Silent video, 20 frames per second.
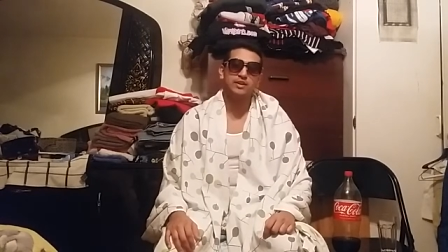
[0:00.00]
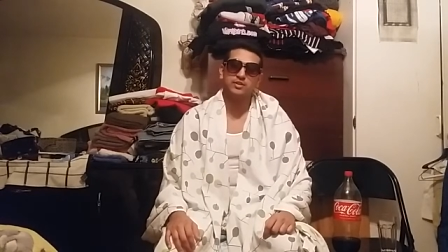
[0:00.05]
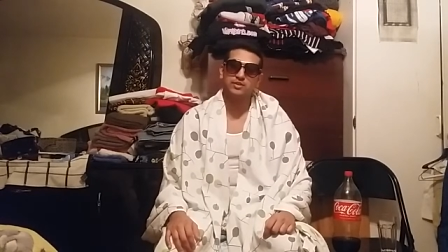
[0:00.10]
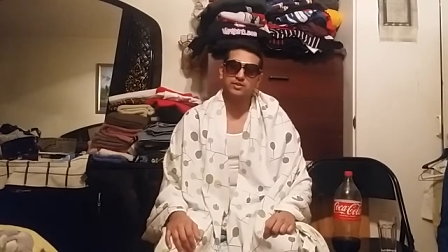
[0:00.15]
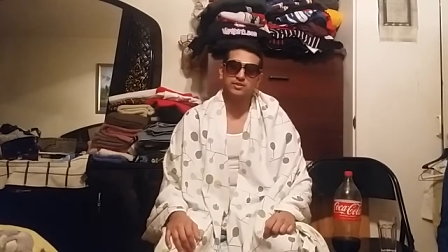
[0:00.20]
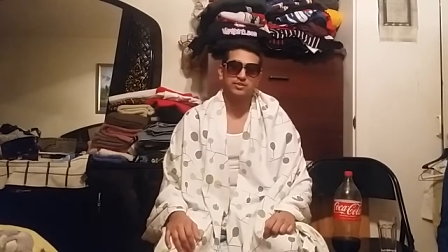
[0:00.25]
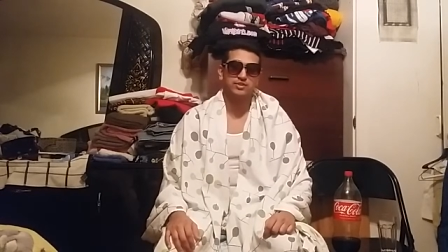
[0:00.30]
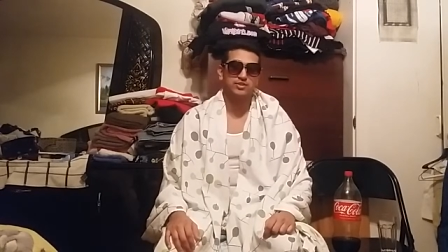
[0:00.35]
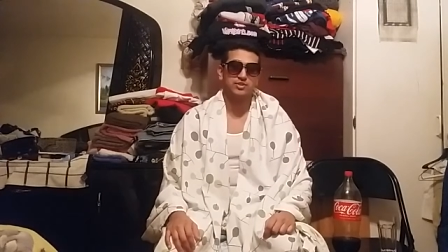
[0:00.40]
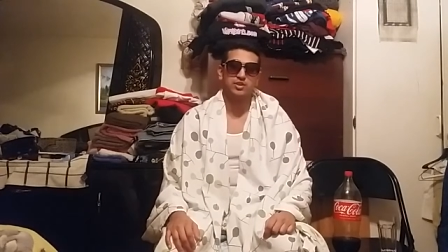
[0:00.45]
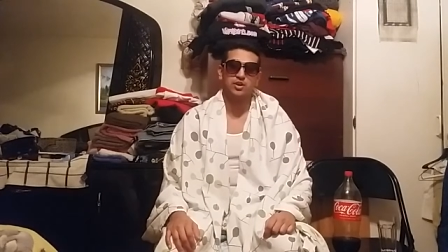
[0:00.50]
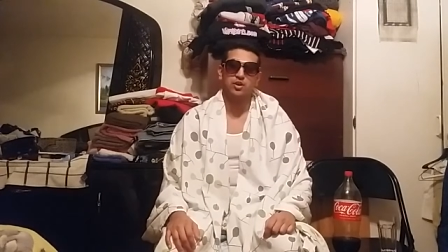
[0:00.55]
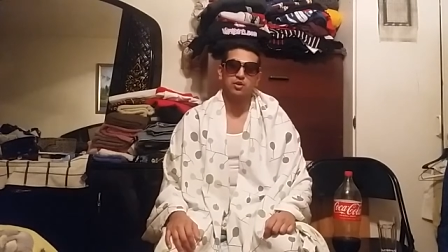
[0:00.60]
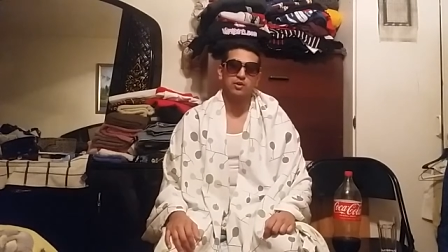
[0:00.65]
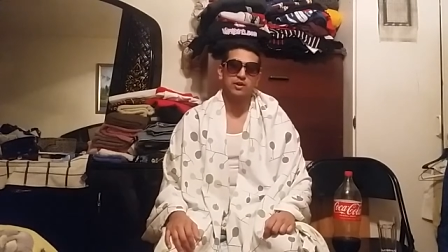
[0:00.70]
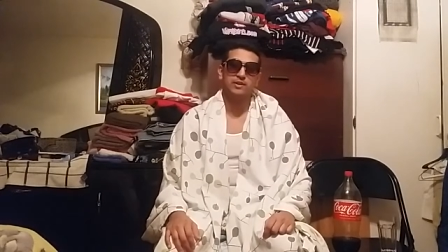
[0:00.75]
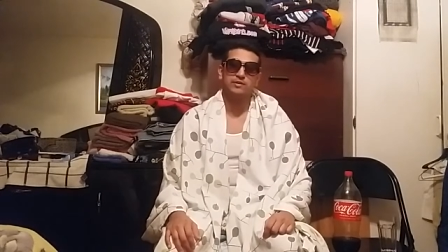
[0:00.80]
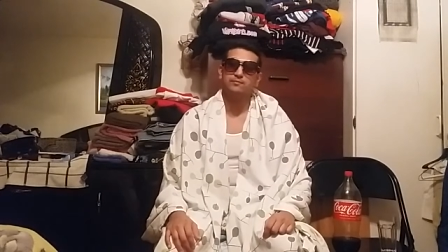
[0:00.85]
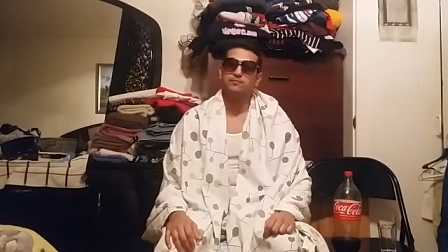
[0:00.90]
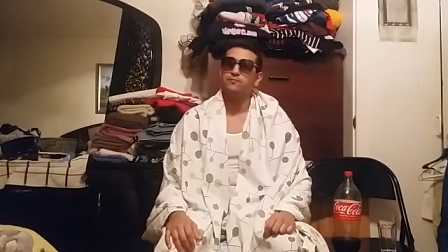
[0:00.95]
good
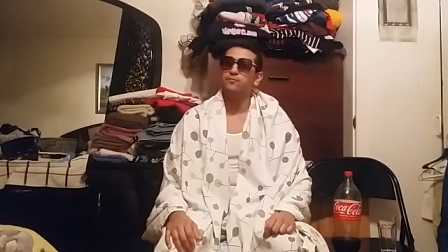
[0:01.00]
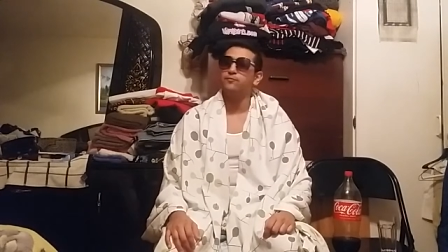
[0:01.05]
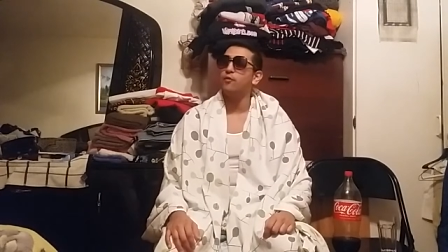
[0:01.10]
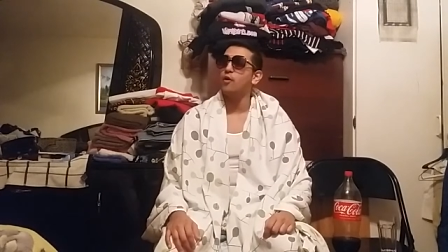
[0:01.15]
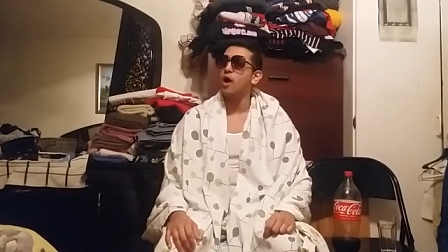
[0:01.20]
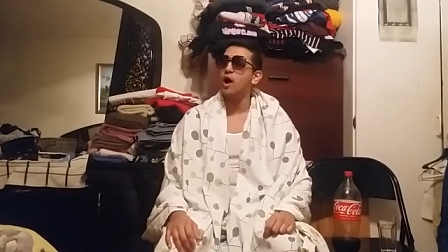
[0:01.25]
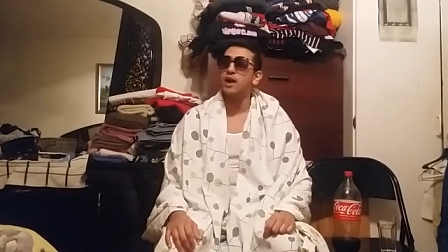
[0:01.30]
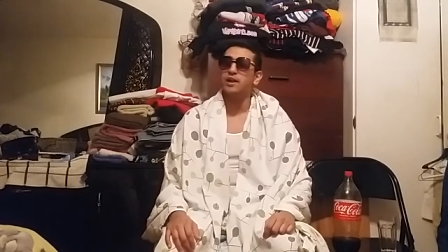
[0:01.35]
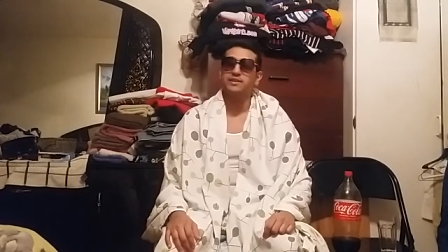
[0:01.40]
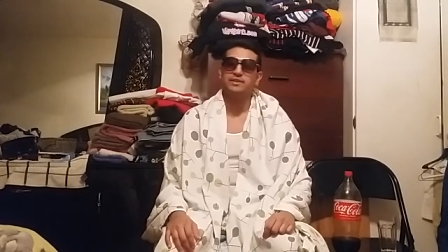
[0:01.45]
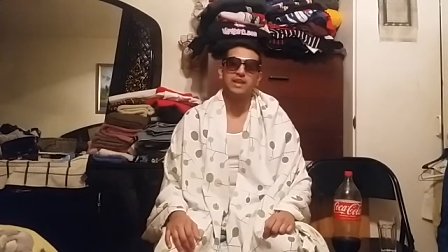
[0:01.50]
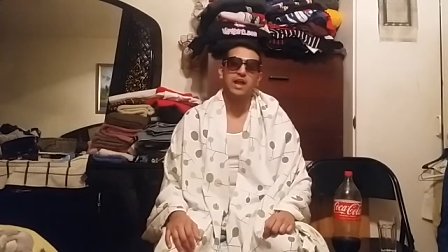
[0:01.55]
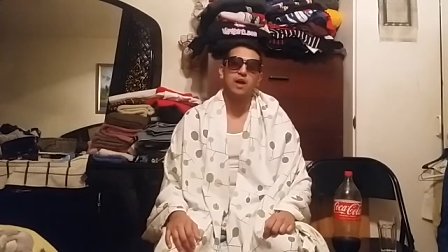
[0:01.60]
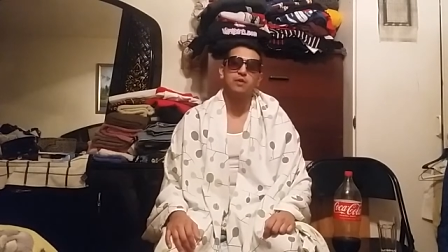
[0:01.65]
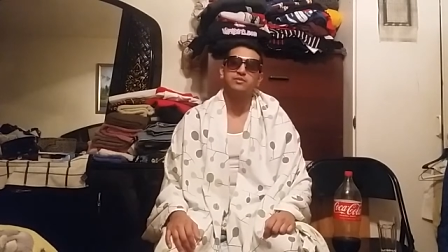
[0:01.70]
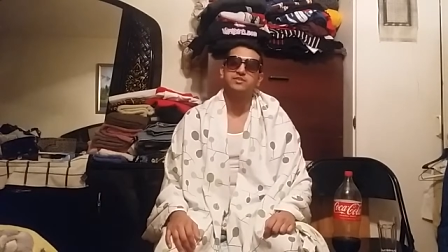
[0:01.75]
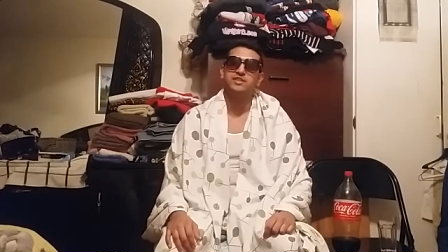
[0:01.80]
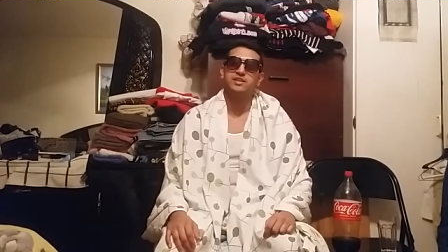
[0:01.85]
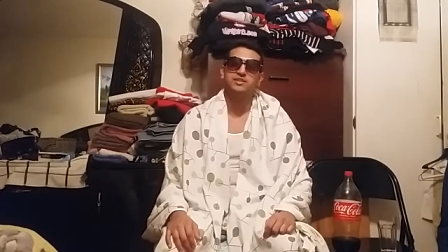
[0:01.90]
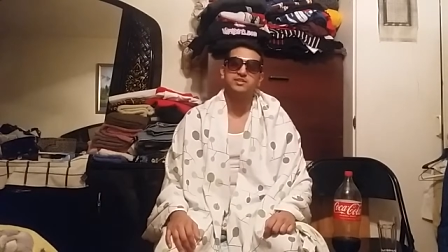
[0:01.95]
show, and fuck,
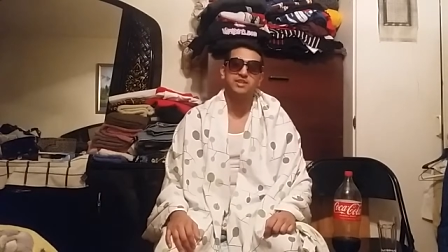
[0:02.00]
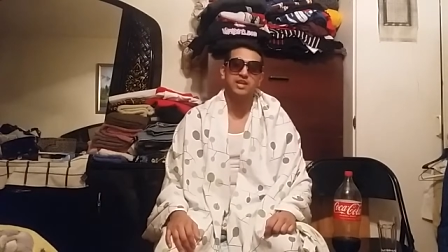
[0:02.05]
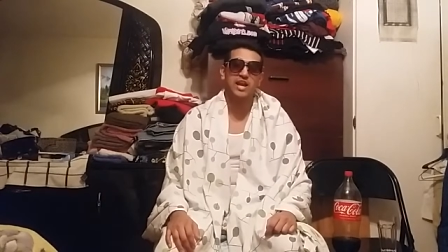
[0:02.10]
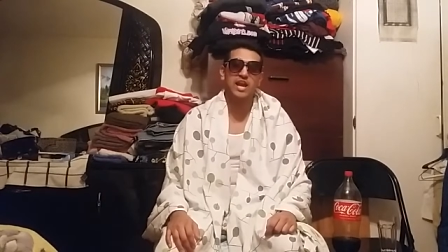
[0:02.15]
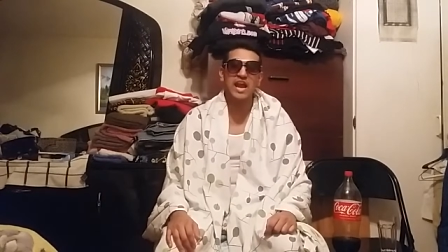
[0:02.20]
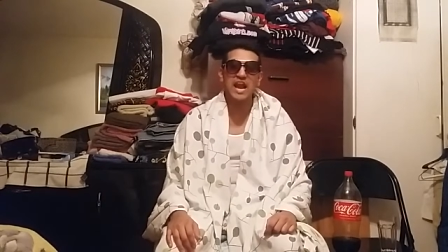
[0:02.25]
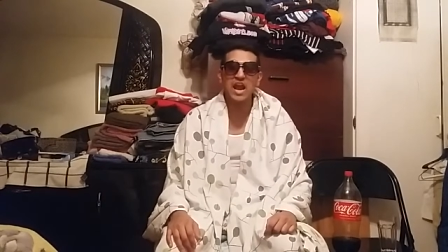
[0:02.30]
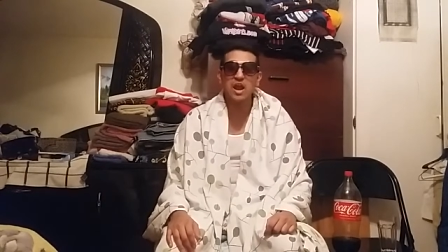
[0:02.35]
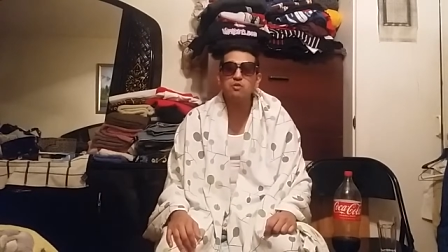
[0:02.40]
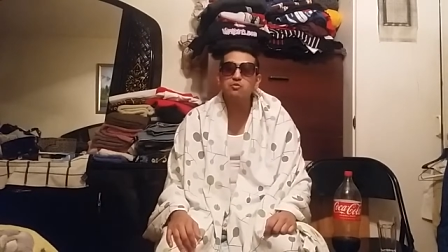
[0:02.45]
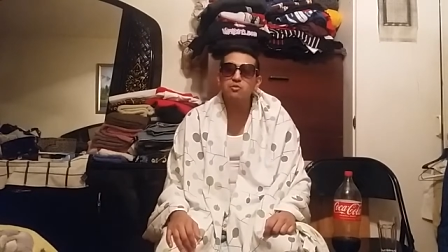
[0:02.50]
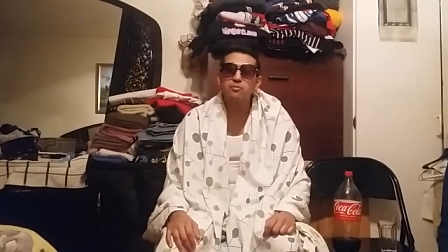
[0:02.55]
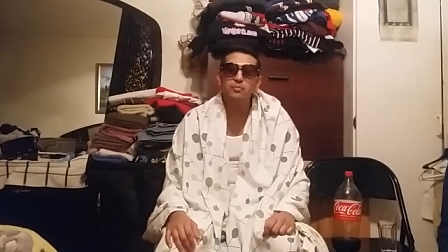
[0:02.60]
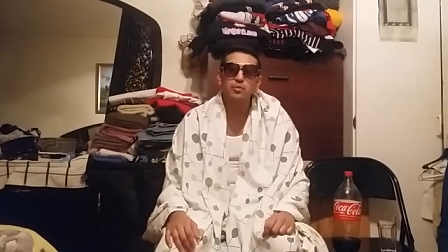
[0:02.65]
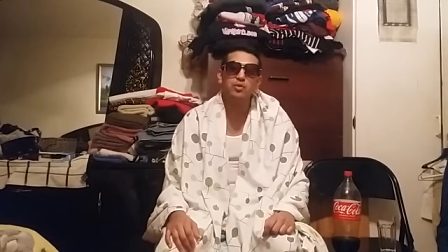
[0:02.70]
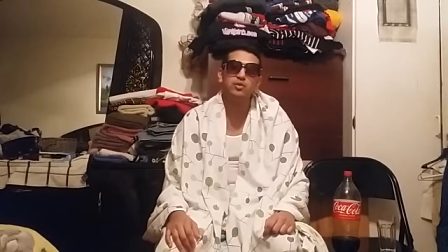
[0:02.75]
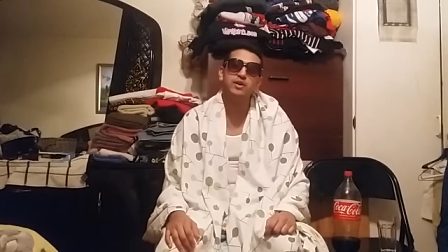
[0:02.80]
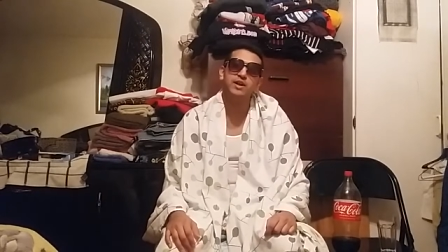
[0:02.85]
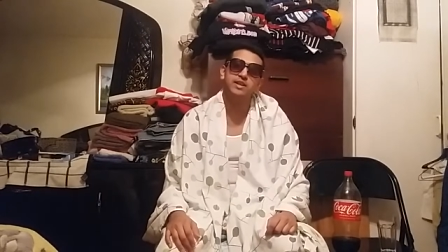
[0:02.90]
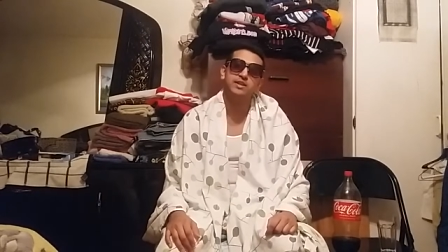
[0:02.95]
that was a
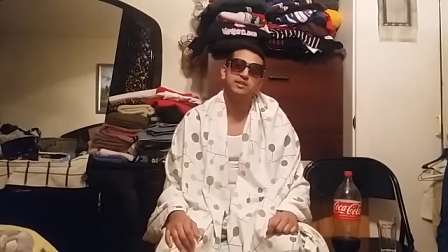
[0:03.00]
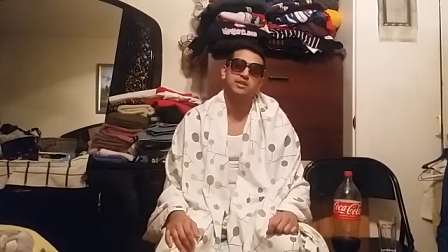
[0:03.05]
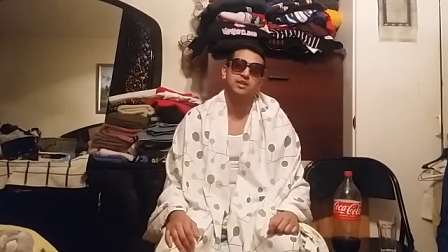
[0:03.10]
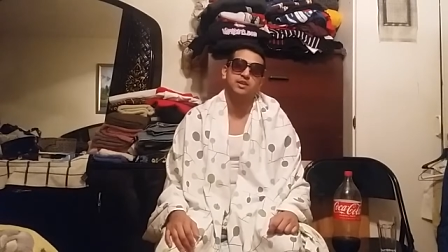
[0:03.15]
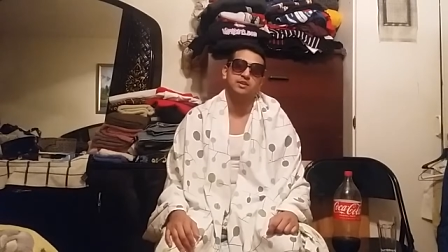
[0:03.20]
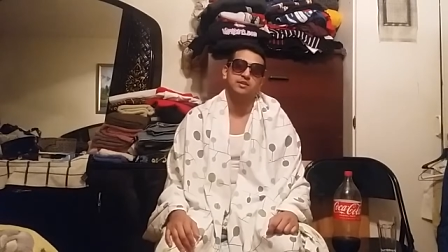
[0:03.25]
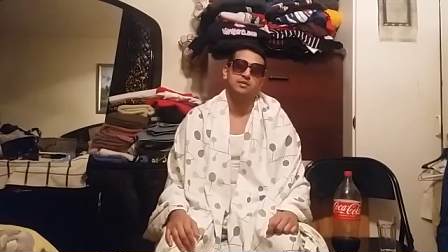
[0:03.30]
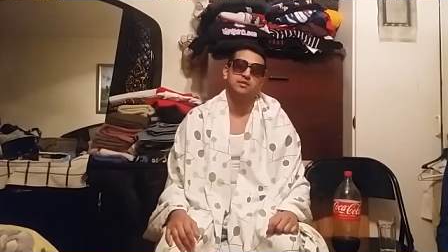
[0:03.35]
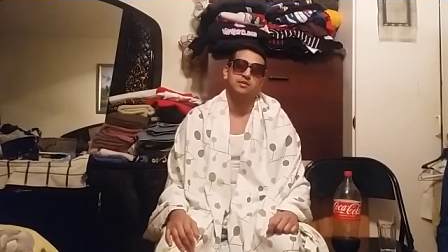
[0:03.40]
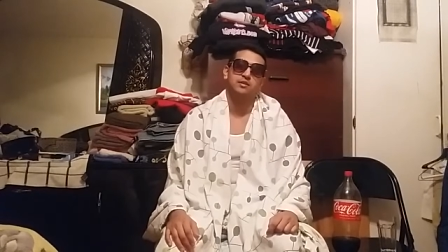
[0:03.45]
terrible ending.